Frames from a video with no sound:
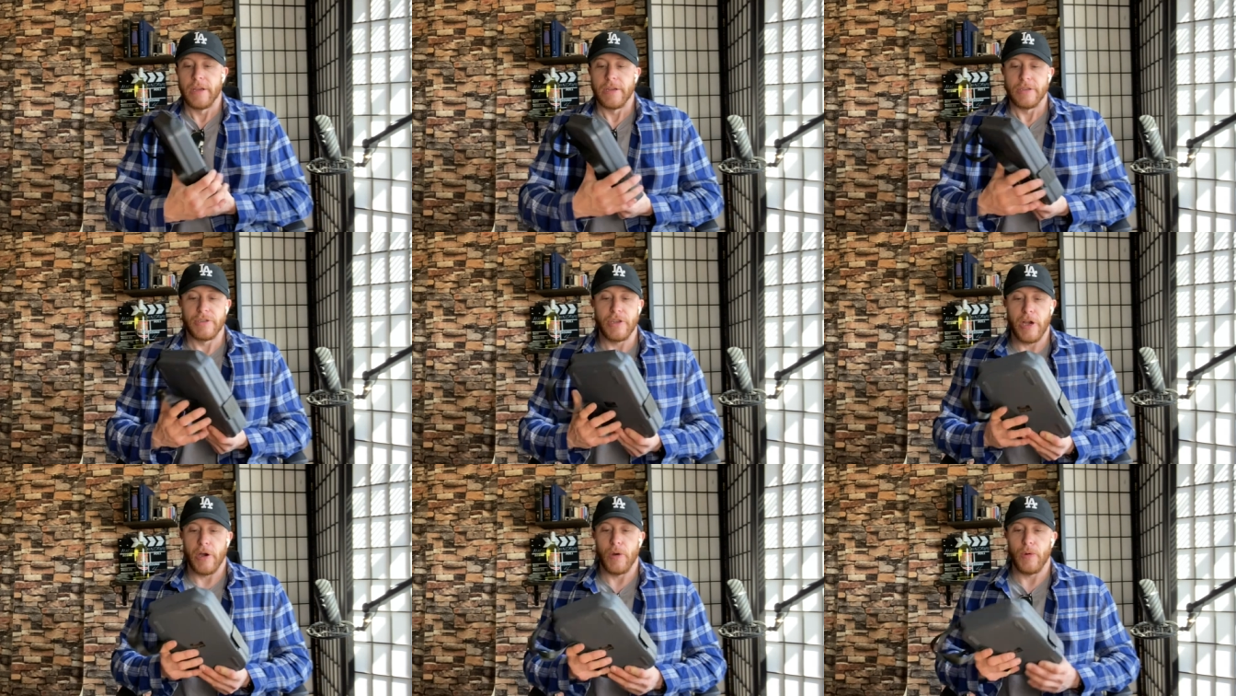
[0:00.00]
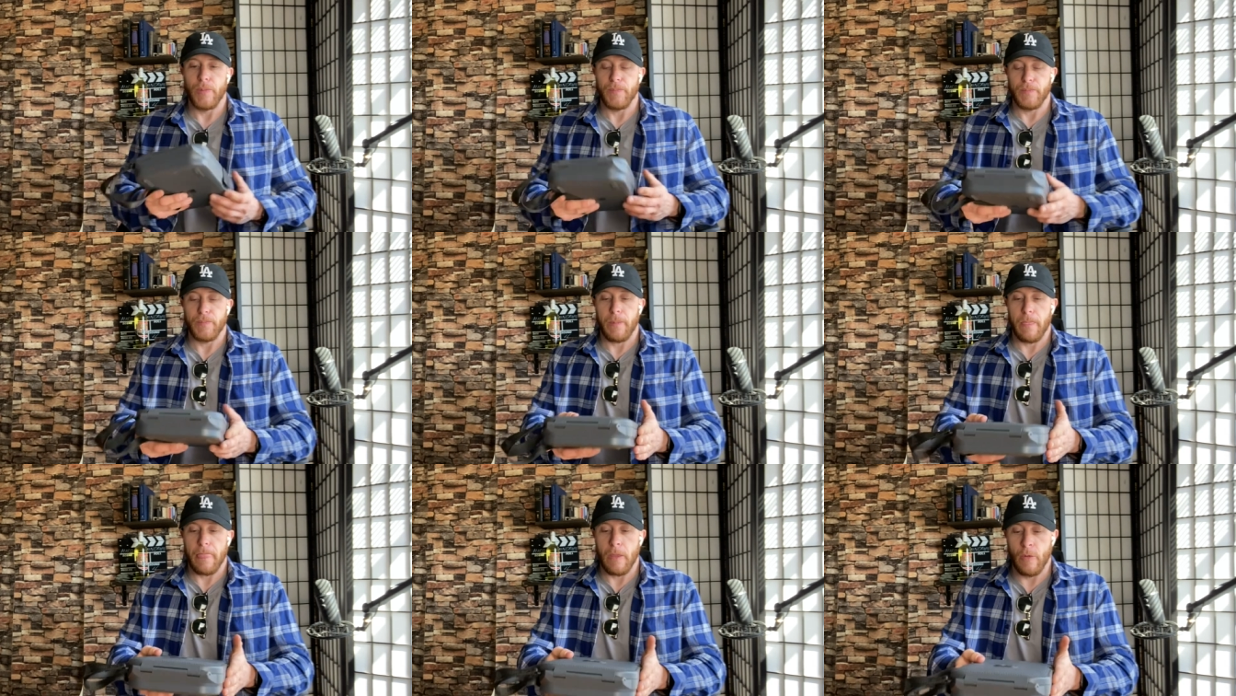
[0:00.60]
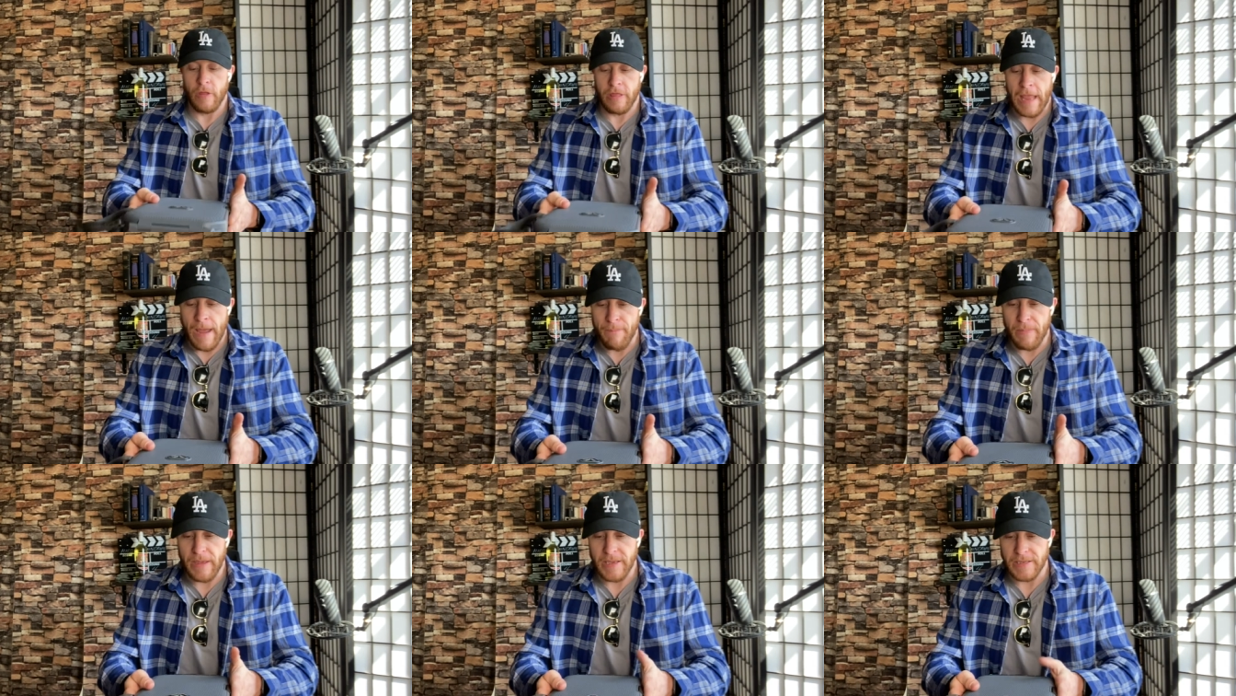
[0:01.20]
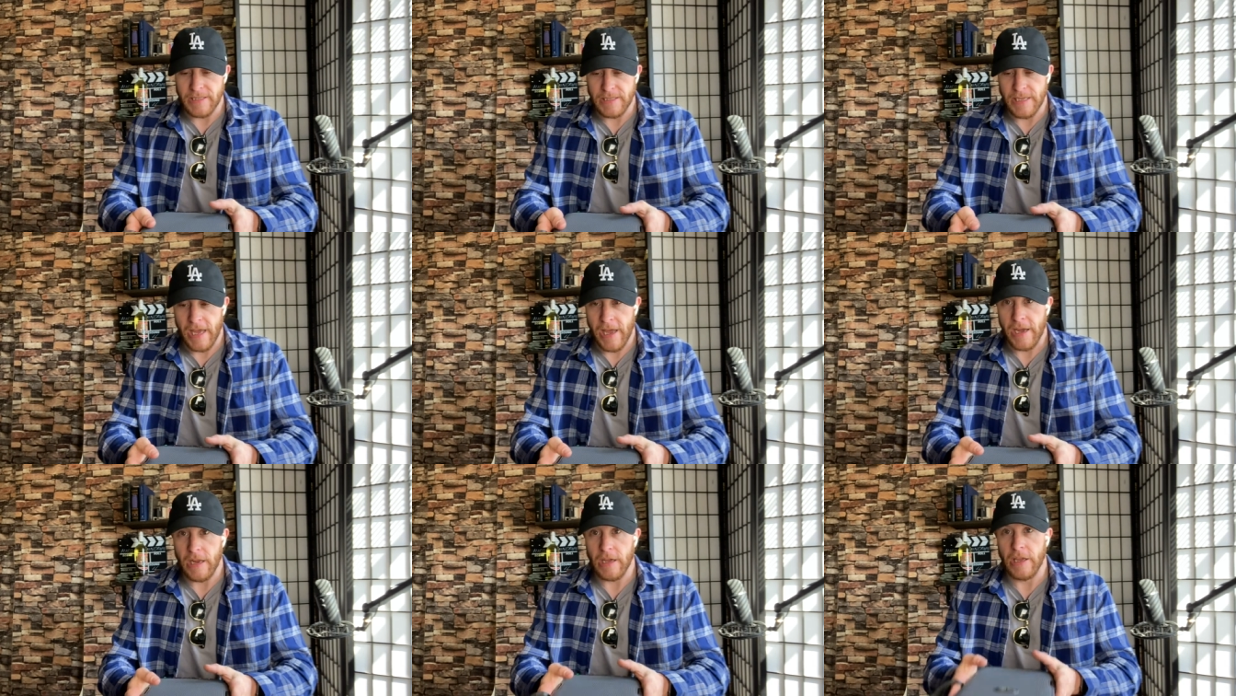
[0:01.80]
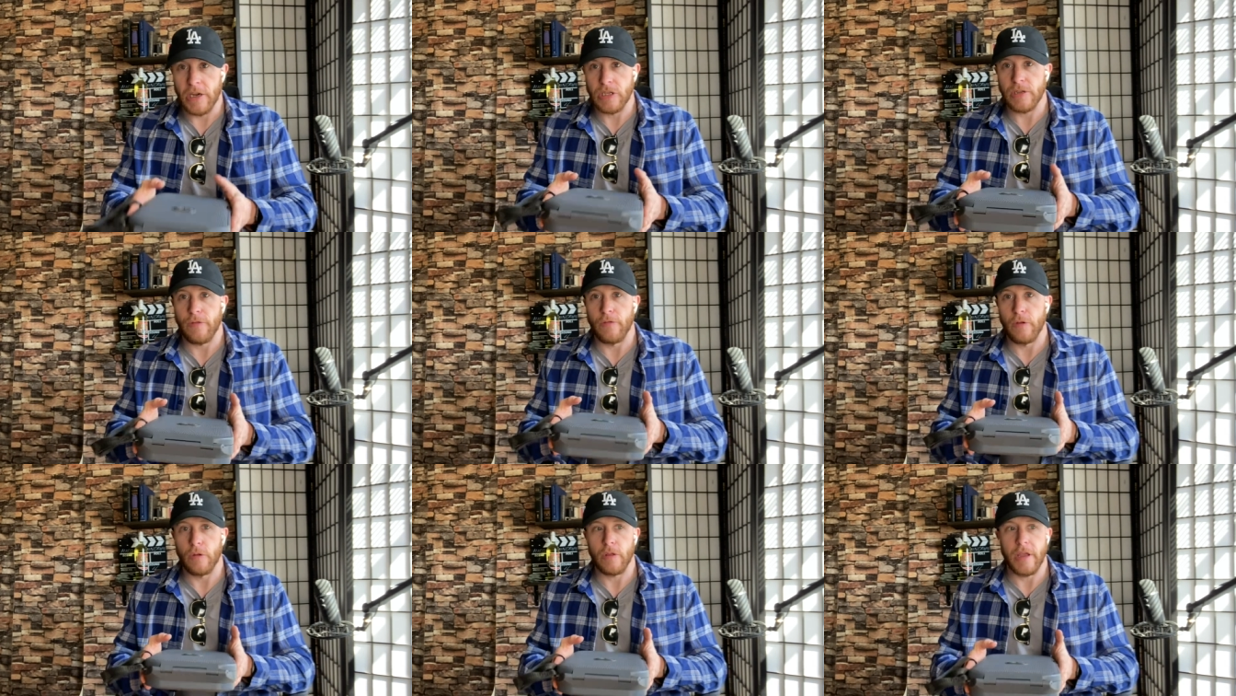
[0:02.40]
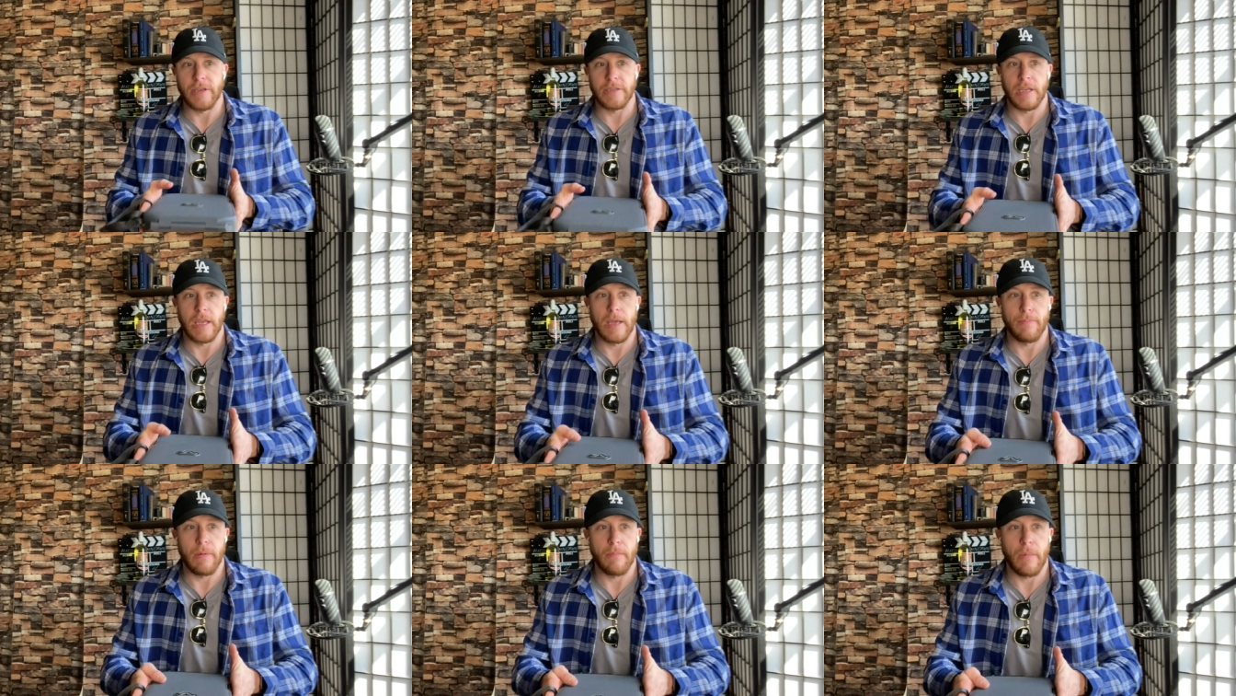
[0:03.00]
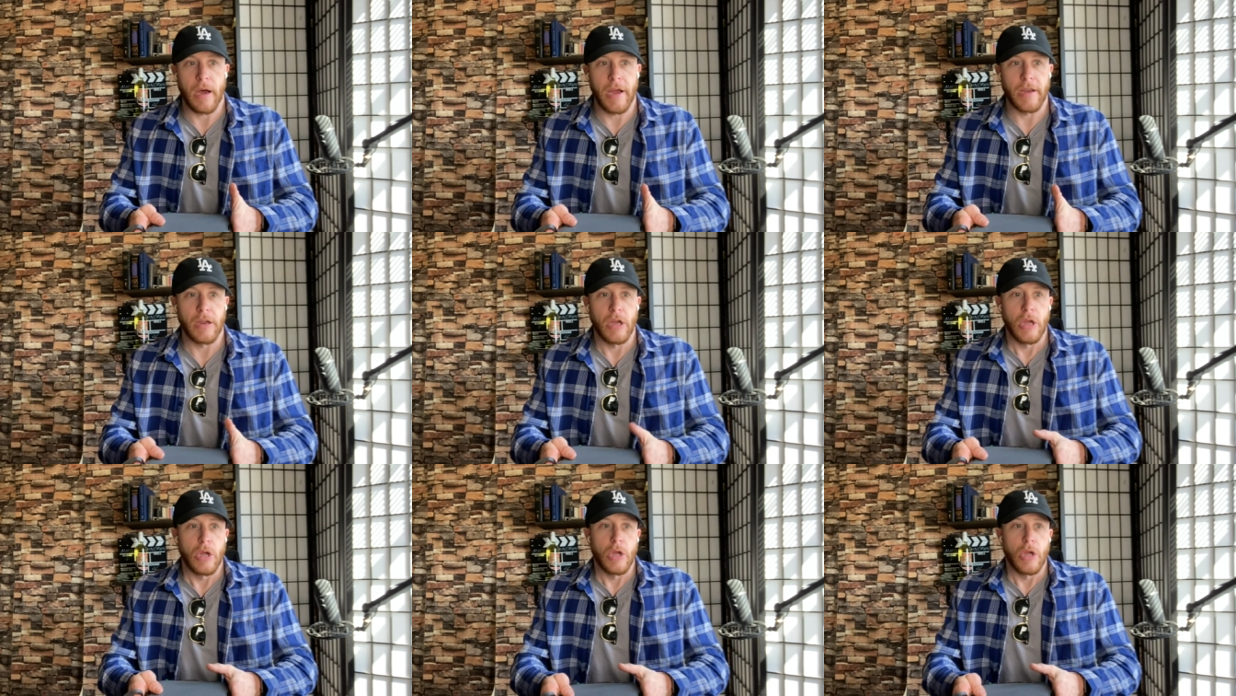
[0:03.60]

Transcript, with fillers: So with that being said, here's a few things to keep in mind.